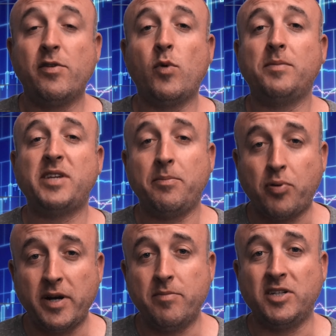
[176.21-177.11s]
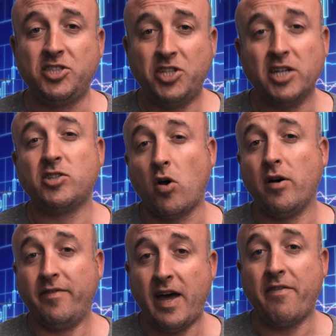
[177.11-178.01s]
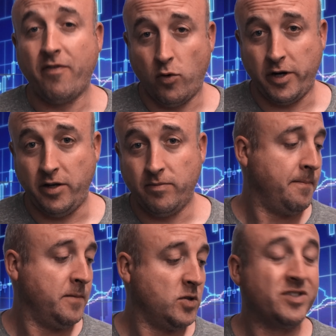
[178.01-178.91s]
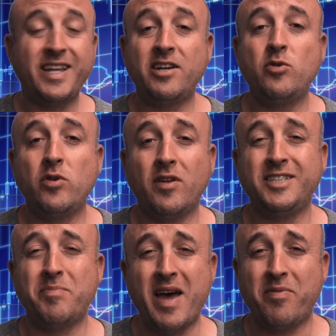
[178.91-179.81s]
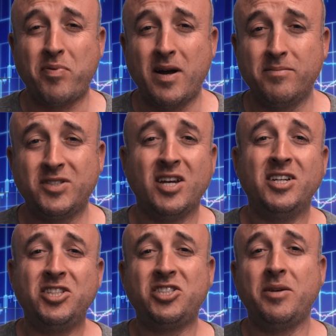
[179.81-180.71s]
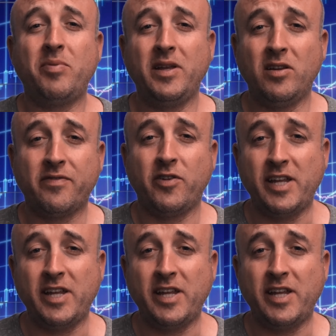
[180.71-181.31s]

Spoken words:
website pretty much does all of that for you. So instead of doing all these math problems, just simply look for the